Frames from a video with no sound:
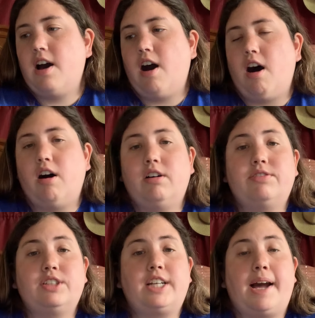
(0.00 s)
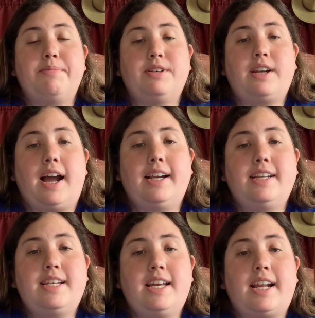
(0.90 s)
all for chapter 9
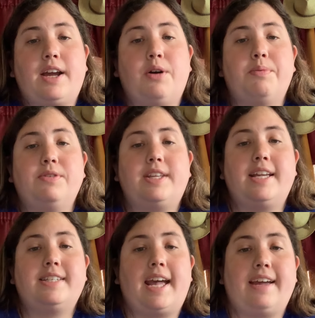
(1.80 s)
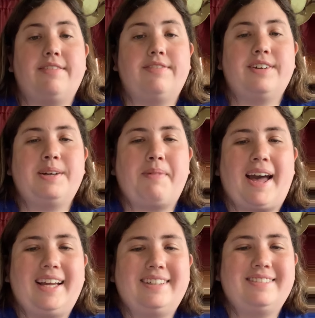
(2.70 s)
and 10. I hope you stay safe. Goodbye.